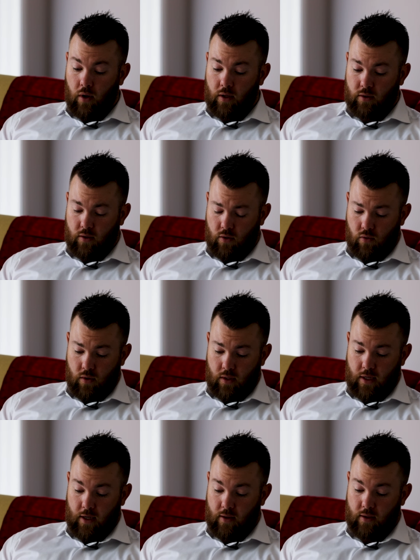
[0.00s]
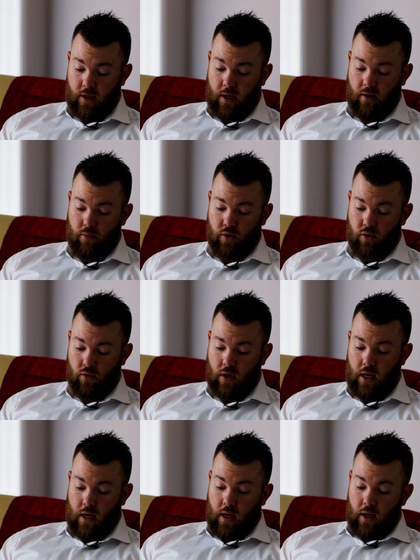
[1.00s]
want us to take the time
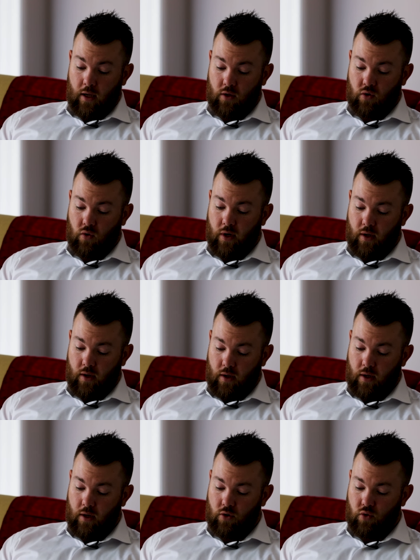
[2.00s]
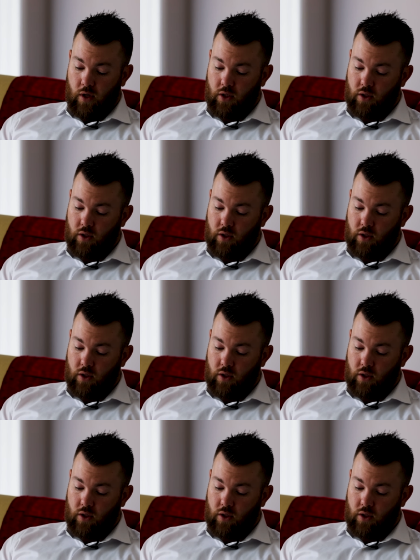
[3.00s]
to enjoy it and enjoy